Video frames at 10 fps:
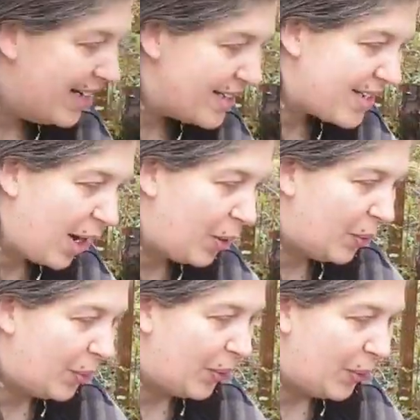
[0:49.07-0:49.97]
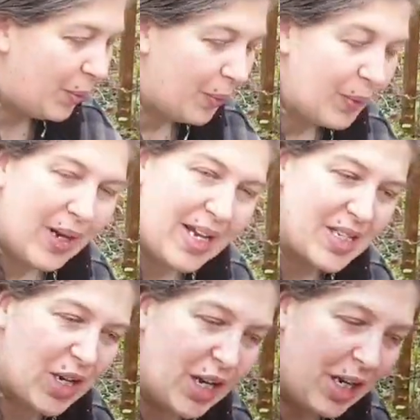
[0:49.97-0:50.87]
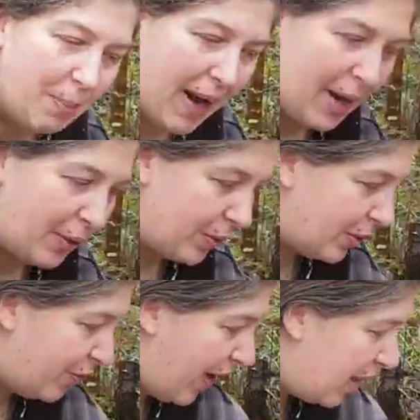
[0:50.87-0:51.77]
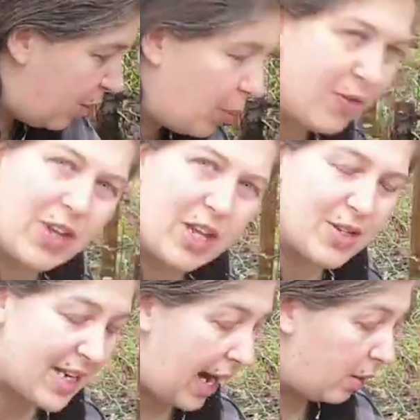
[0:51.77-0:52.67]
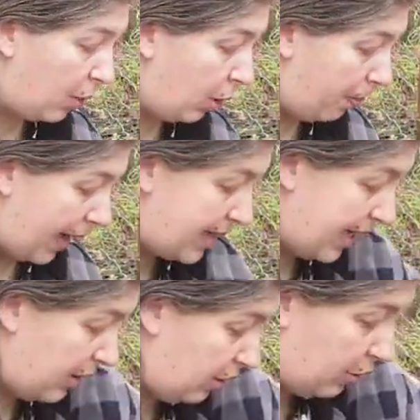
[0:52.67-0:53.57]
So it's all about the fact that we've used animal bedding